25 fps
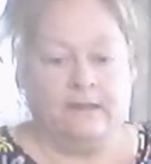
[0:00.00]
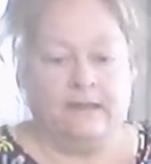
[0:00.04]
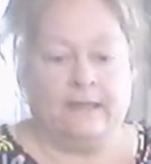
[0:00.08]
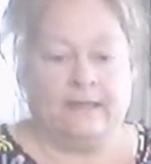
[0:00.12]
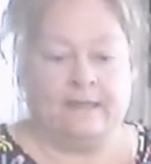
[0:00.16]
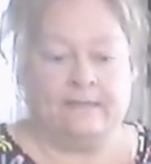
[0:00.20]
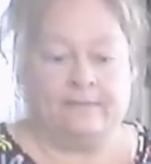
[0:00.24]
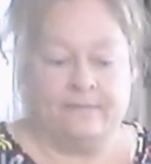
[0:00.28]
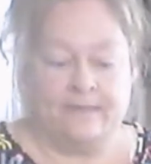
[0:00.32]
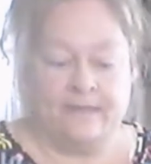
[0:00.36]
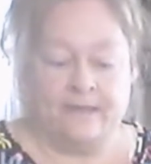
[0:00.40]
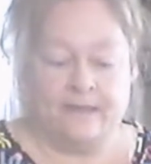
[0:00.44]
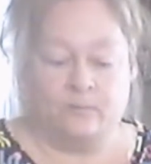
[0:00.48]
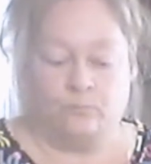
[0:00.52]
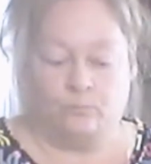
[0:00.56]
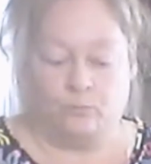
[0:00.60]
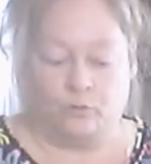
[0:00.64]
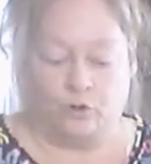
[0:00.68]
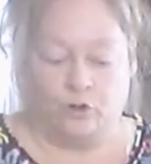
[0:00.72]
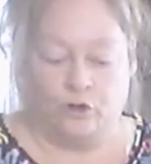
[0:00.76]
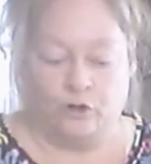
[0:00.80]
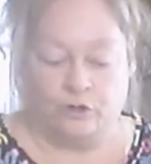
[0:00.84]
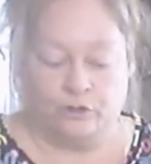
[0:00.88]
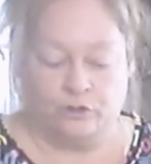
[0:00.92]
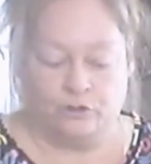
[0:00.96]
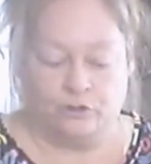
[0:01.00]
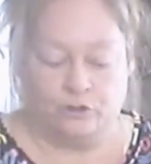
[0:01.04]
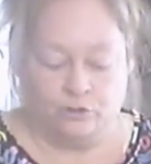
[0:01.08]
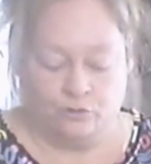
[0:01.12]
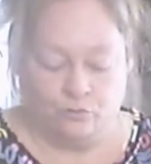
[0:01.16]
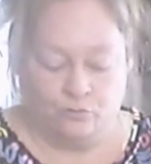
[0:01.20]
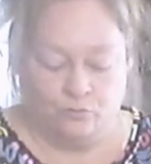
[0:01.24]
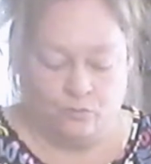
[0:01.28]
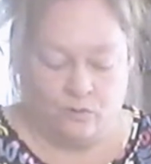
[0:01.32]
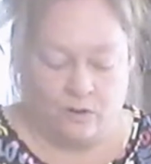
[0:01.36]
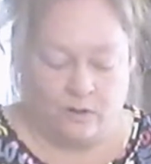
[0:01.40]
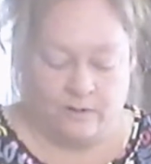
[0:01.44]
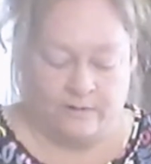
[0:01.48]
And then we're gonna
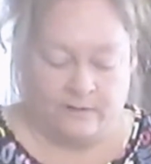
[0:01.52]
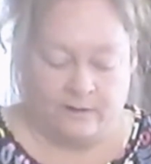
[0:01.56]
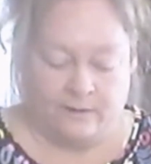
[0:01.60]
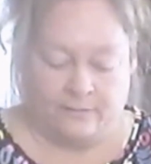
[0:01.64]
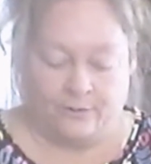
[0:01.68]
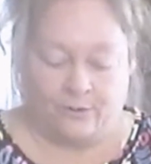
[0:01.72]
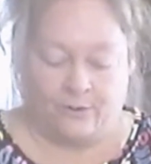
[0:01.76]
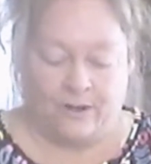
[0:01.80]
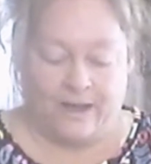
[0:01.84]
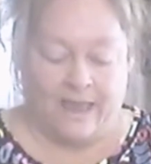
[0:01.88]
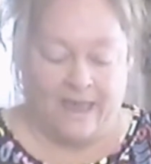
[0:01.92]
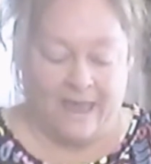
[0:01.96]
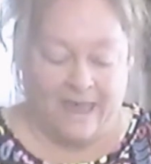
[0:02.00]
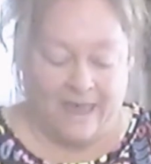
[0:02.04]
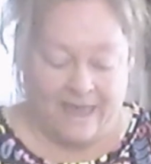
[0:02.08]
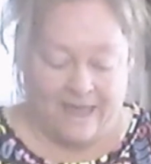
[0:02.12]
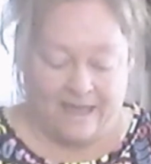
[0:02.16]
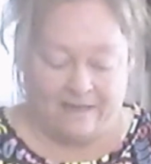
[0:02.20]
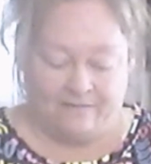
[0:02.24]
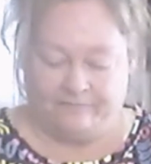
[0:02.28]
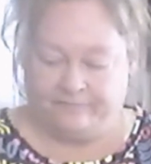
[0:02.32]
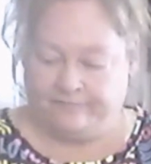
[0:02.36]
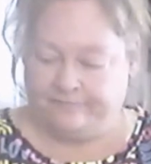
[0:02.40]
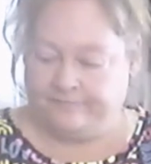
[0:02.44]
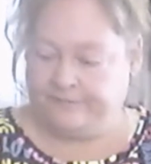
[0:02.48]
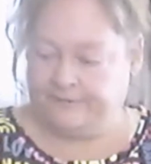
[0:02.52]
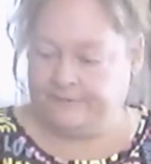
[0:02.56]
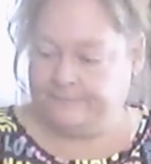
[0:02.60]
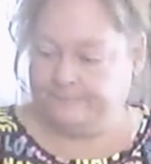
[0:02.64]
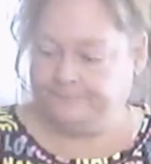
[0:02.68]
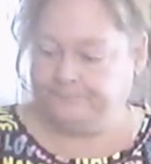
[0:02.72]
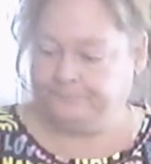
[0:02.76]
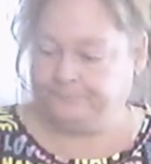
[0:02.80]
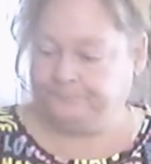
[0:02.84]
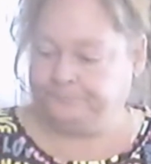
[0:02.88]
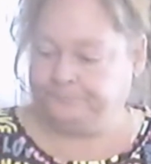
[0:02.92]
do another half